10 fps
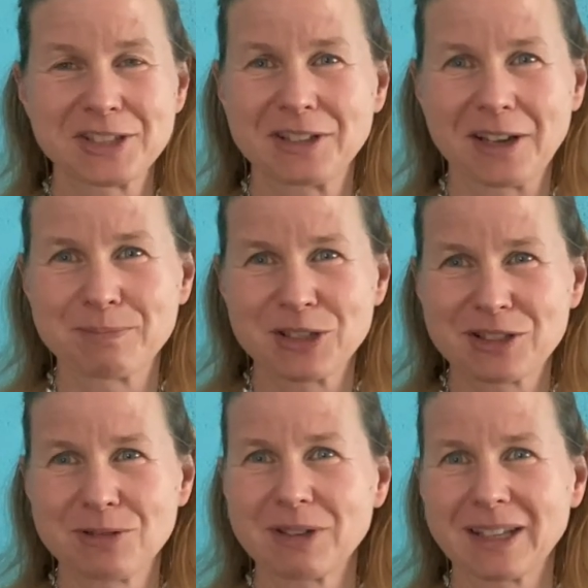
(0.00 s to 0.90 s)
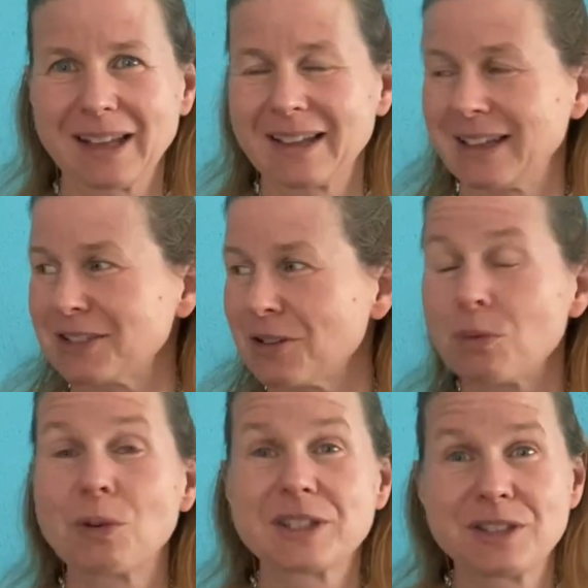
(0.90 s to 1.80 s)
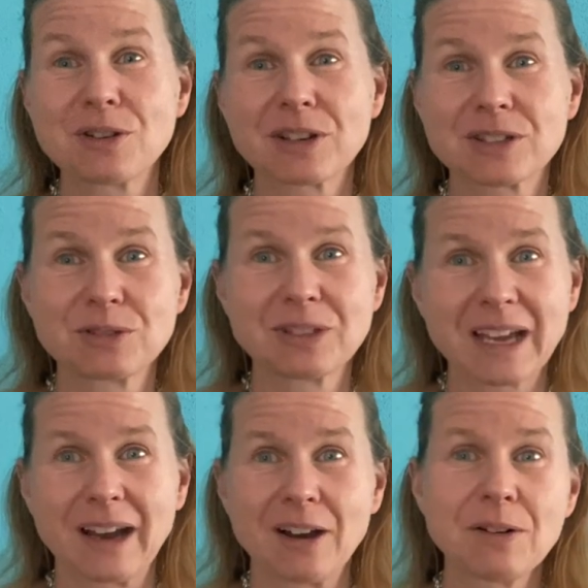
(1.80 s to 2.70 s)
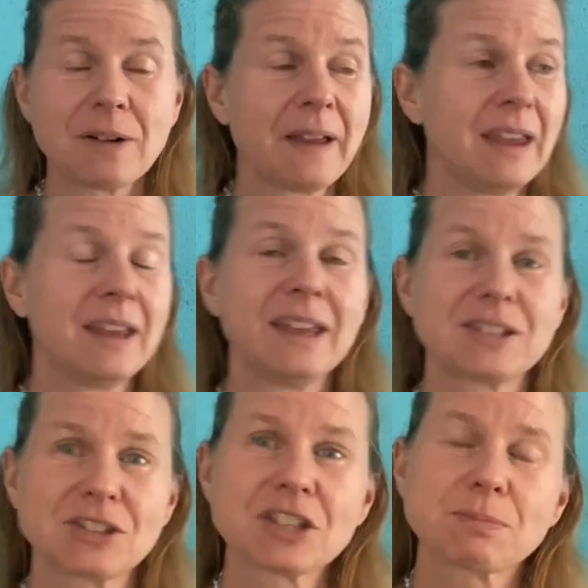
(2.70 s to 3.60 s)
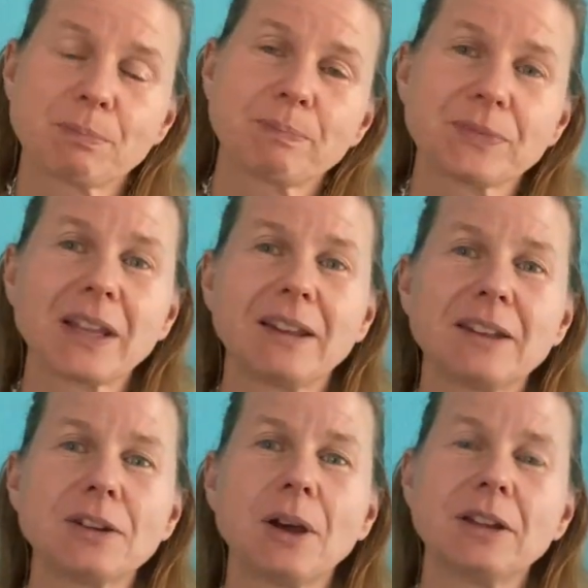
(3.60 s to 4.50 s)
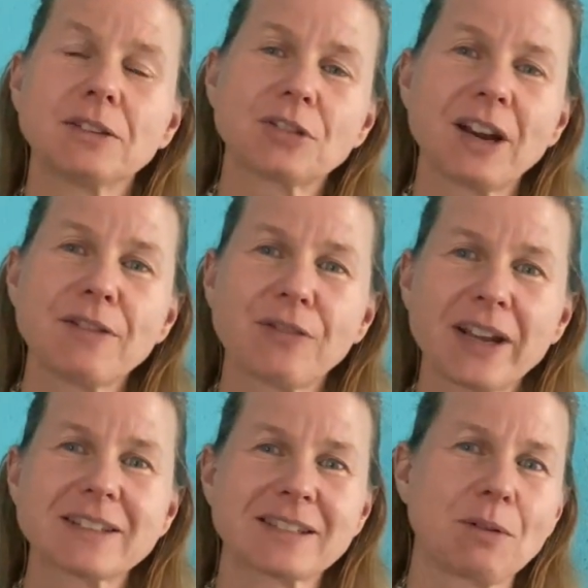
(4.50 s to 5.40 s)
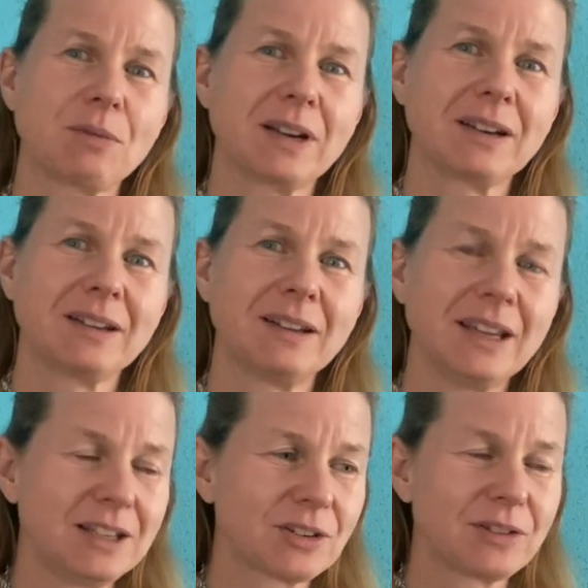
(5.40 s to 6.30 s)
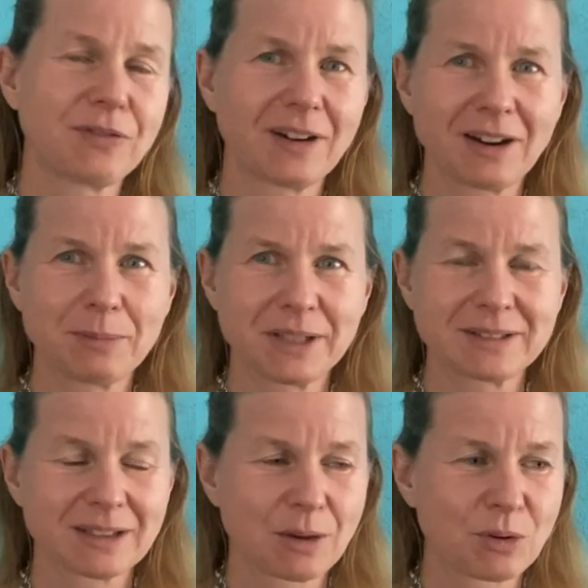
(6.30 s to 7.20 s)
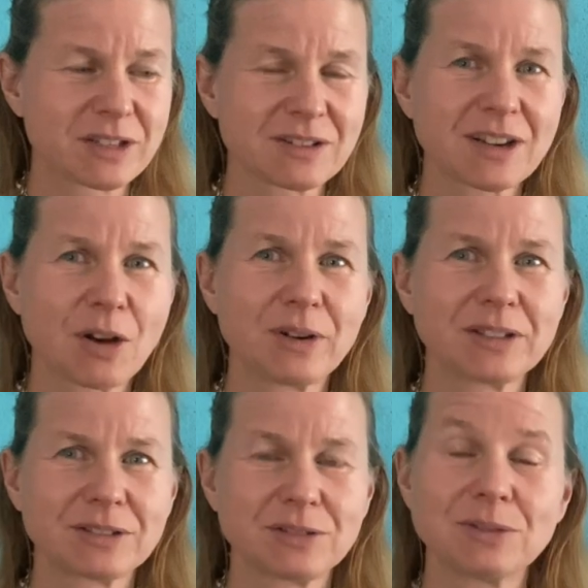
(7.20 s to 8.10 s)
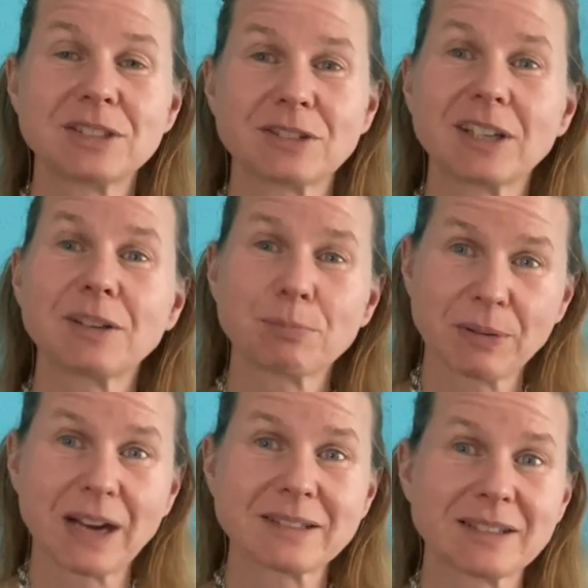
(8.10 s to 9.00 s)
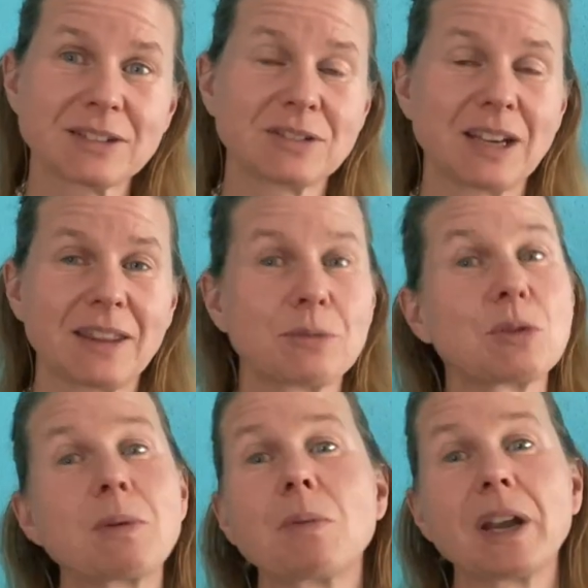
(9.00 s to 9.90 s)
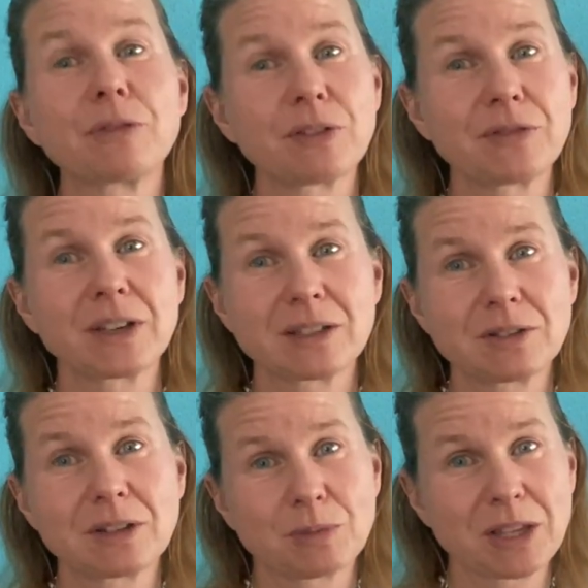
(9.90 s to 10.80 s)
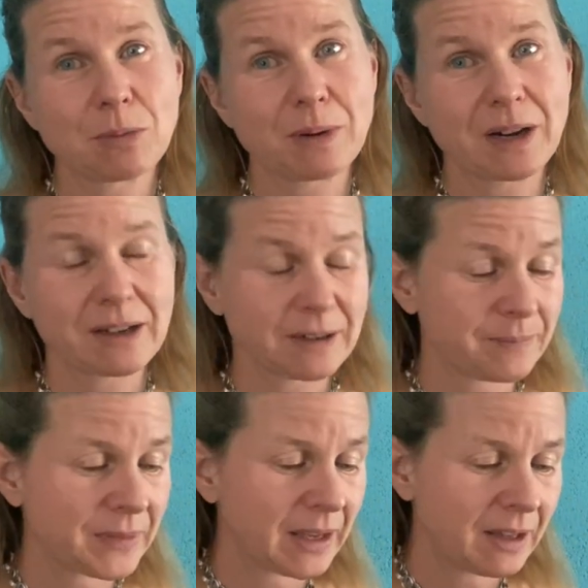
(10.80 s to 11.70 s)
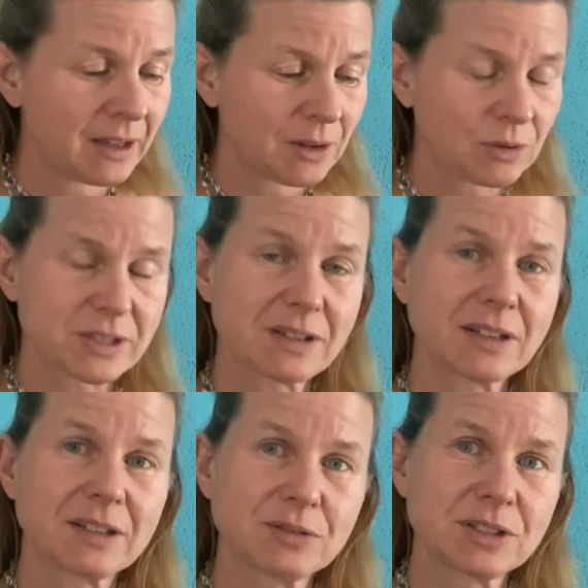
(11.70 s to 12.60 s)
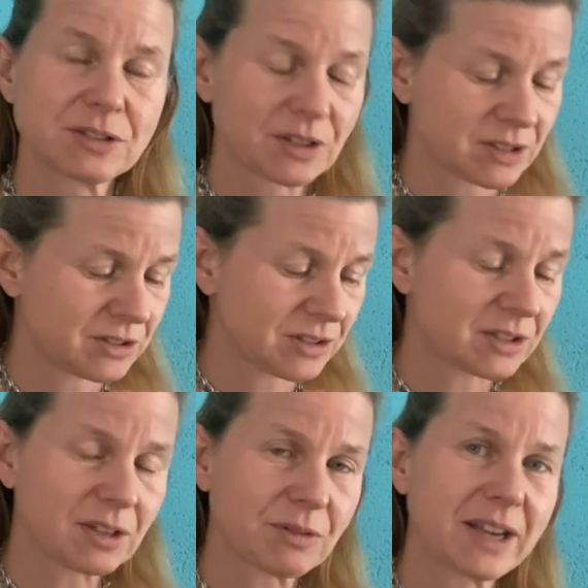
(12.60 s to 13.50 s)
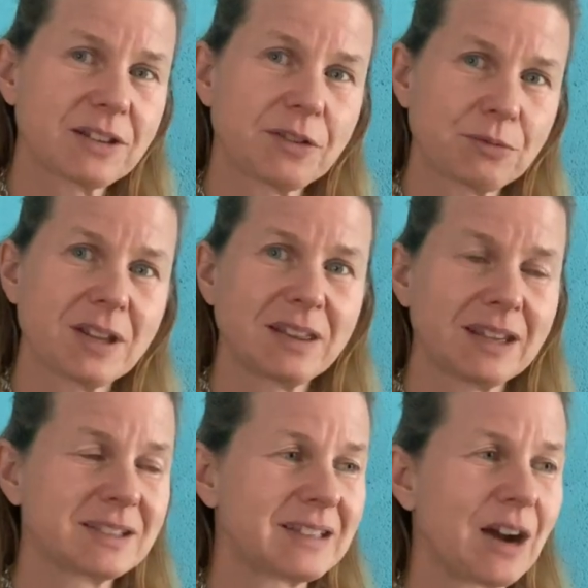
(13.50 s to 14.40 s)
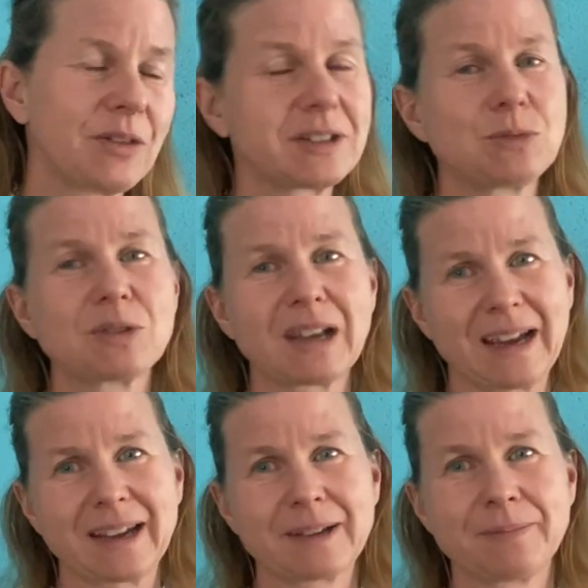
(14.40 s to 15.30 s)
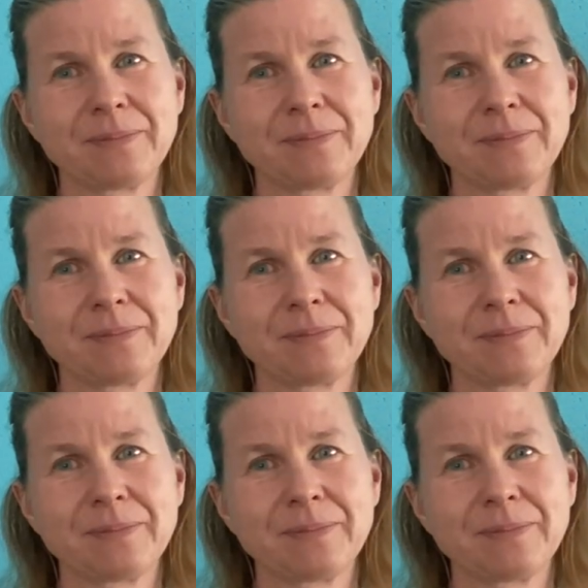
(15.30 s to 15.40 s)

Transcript: I'm just doing it like that. So what you could do now is just try and find someone in your environment. And what you're going to do is you're going to practice it together. It would be wonderful if you could do that with your partner. What you're going to do is you're just going to write three things down that you would like.